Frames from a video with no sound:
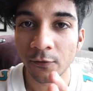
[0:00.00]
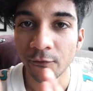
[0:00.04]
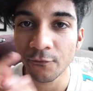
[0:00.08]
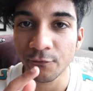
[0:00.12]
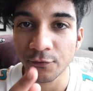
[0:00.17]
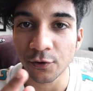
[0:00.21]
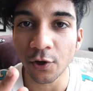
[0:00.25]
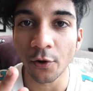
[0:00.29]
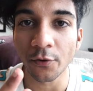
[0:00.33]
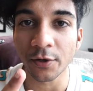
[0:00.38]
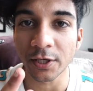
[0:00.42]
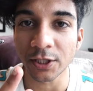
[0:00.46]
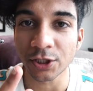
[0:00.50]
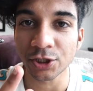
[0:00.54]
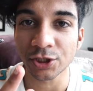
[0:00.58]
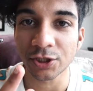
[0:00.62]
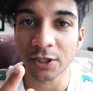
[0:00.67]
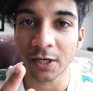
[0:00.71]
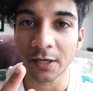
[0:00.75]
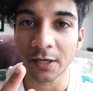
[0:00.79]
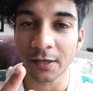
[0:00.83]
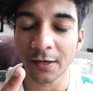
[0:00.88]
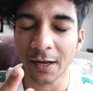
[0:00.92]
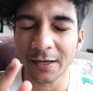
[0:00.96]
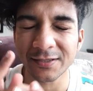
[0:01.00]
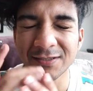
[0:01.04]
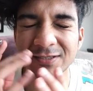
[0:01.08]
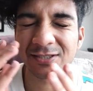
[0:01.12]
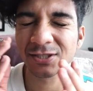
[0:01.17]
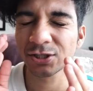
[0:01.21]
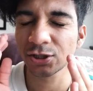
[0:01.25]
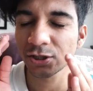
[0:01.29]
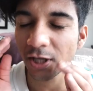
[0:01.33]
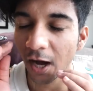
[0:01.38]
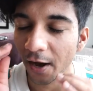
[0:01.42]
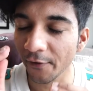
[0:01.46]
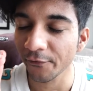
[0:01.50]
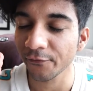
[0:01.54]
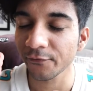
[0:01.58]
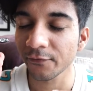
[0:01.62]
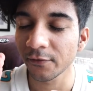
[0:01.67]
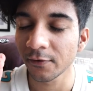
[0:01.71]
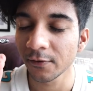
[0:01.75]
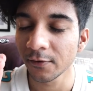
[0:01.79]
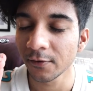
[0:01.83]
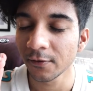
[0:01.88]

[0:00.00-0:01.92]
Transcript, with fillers: floating shit, stuff.